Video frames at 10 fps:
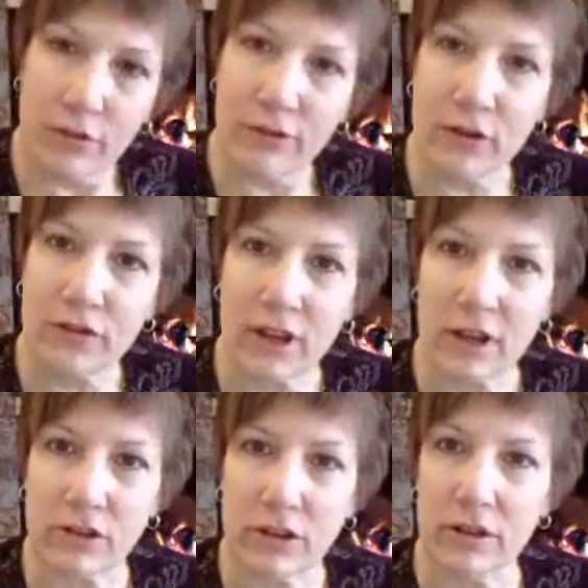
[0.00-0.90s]
The first
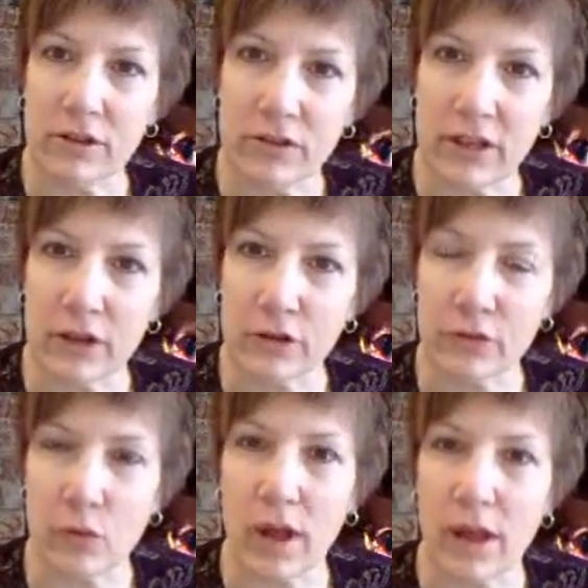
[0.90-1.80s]
section
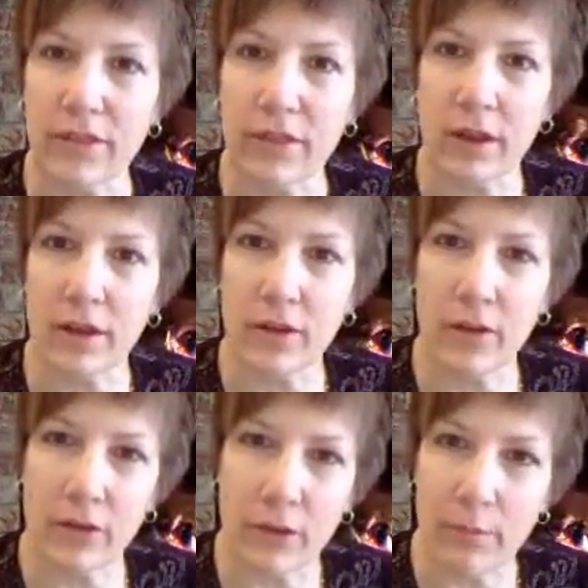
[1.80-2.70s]
deals with
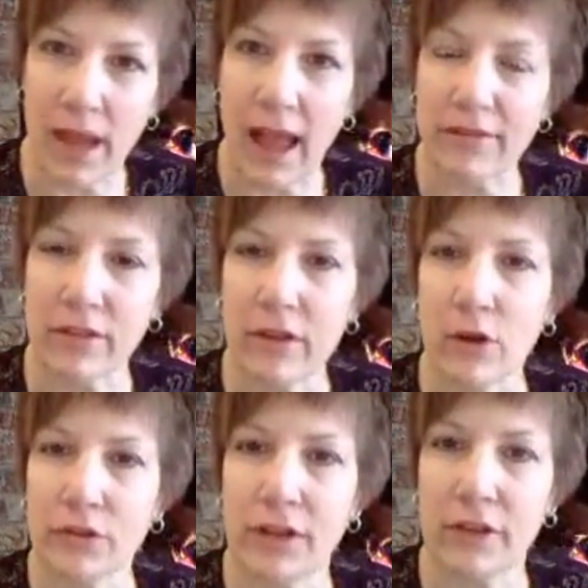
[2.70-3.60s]
the path of
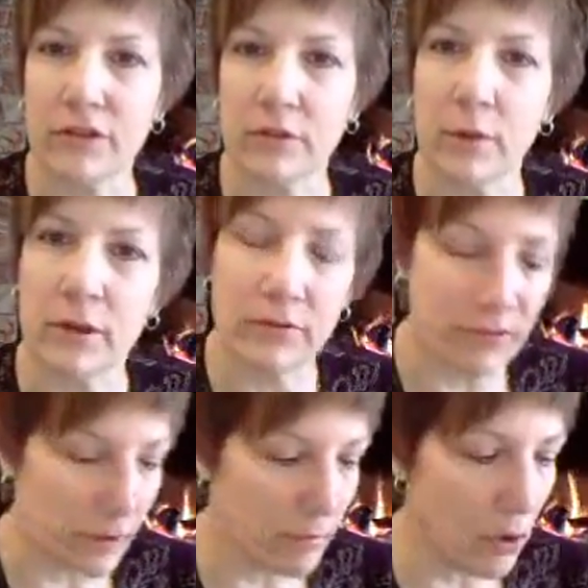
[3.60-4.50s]
the Old Testament
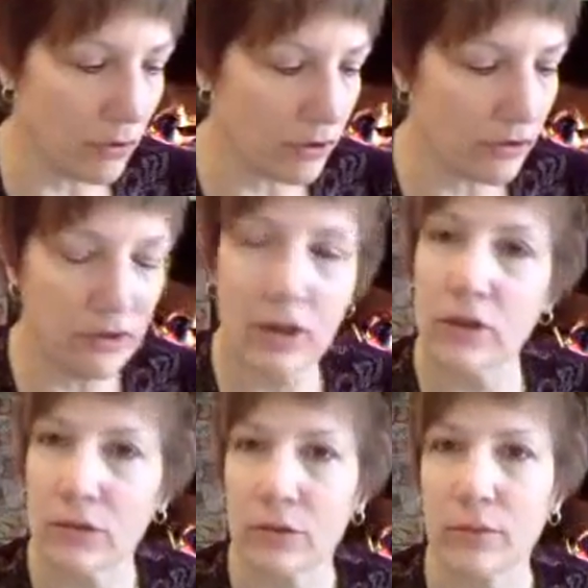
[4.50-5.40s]
from Moses
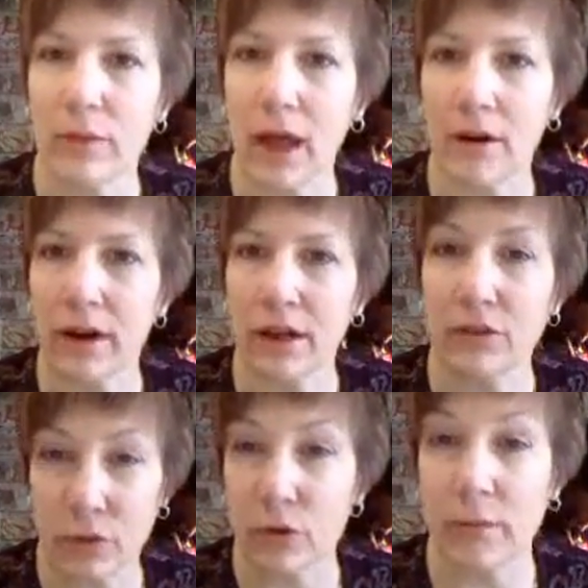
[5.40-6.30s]
through modern
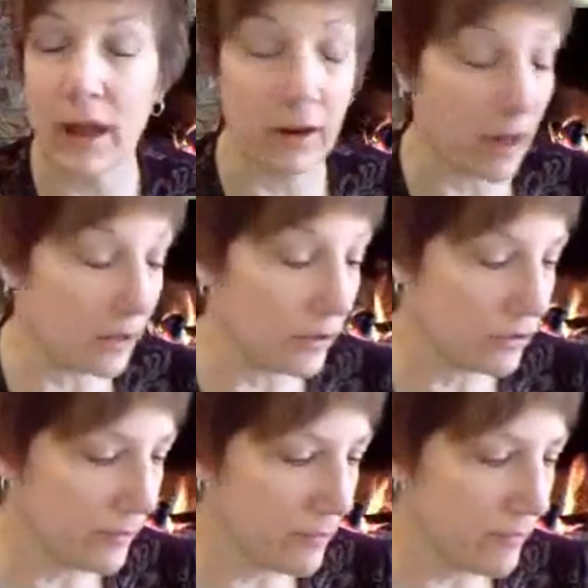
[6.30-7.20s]

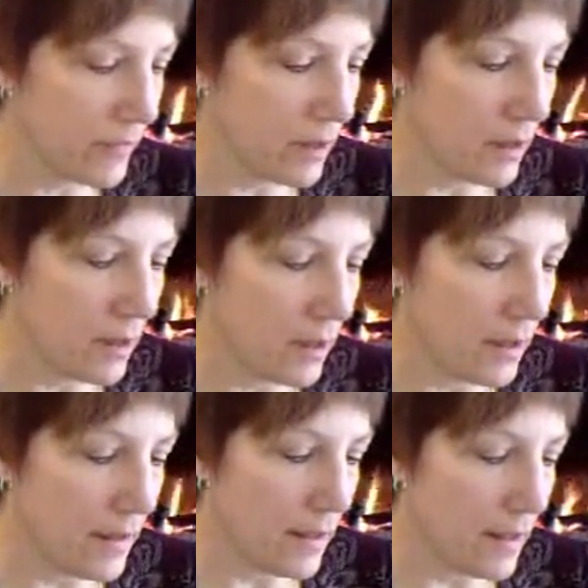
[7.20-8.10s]
English.
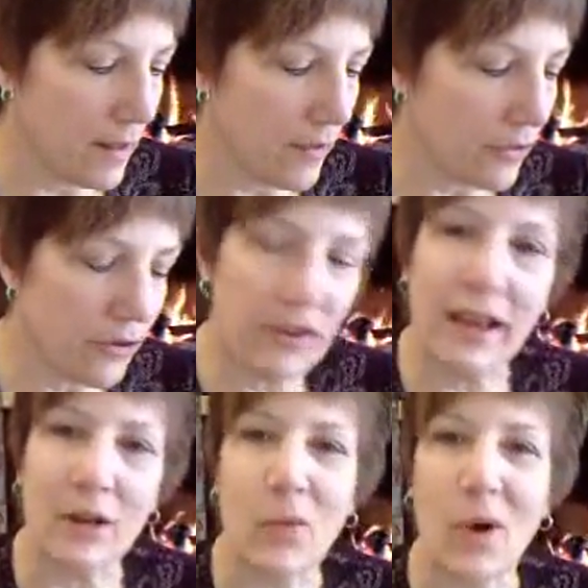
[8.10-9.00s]
The
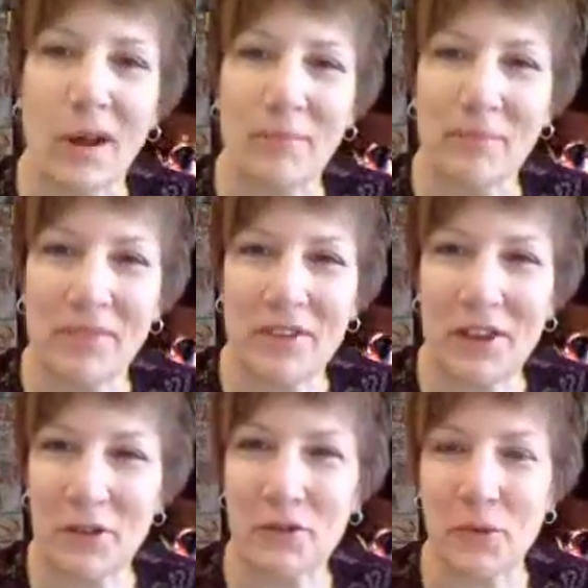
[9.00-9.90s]
second one
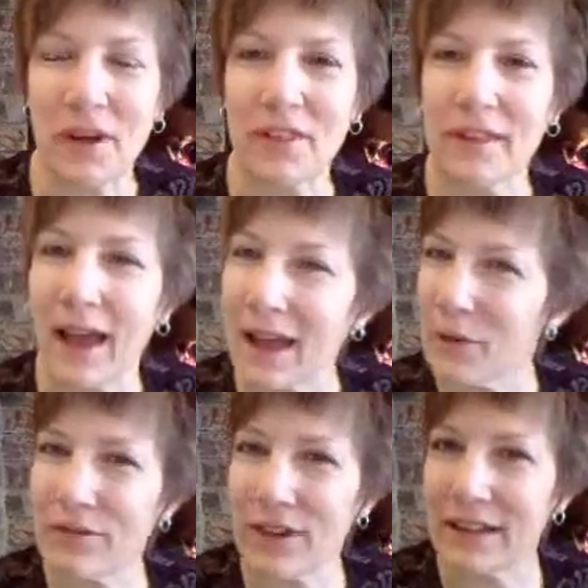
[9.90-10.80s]
deals with, how
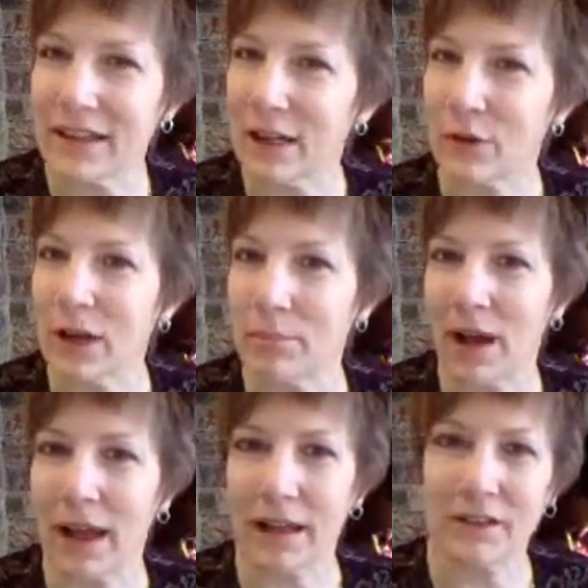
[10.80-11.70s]
do we find that Greek
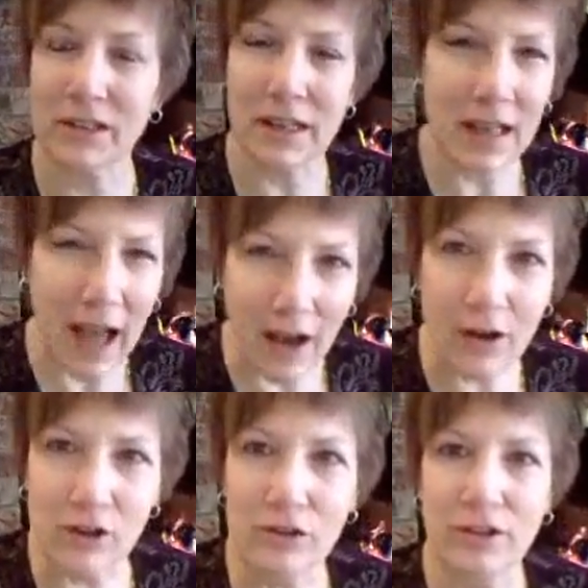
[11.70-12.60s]
bias? How
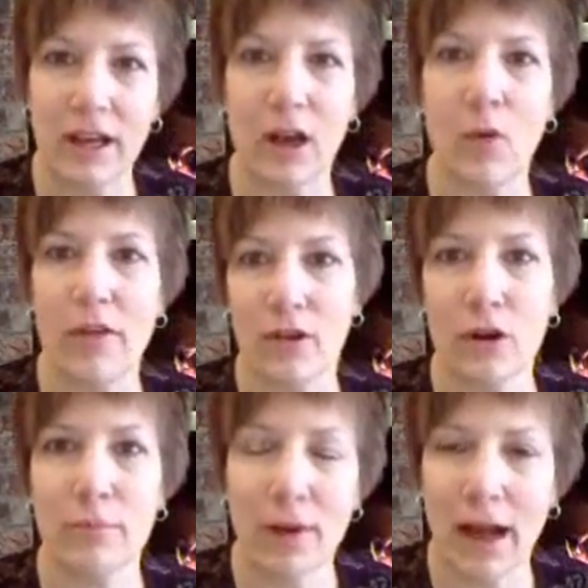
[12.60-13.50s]
can you tell whether
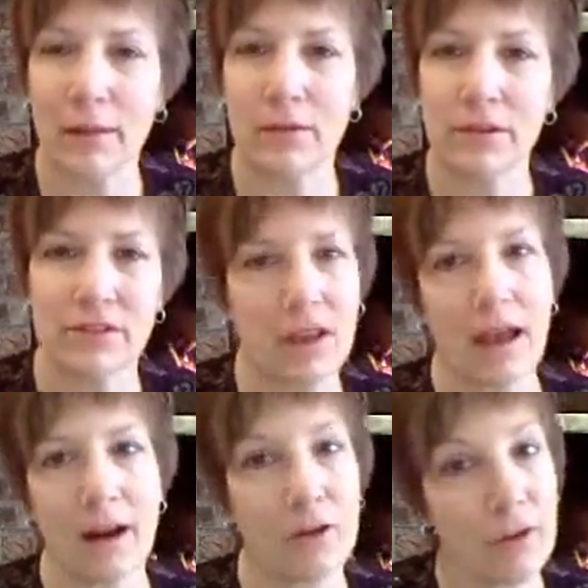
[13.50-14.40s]
your Bible has
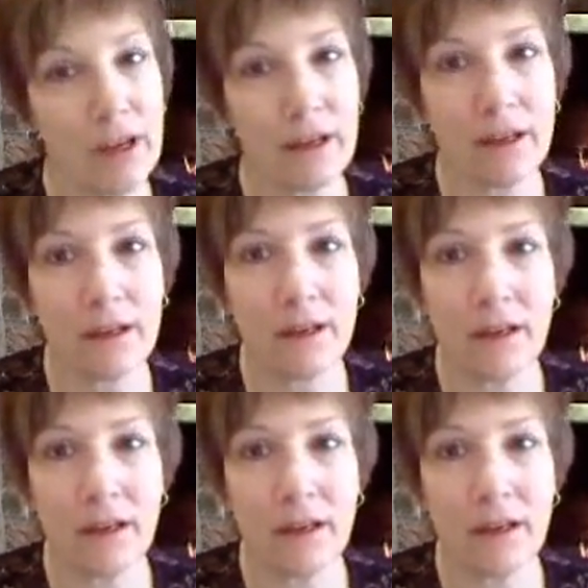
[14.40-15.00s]
got a Greek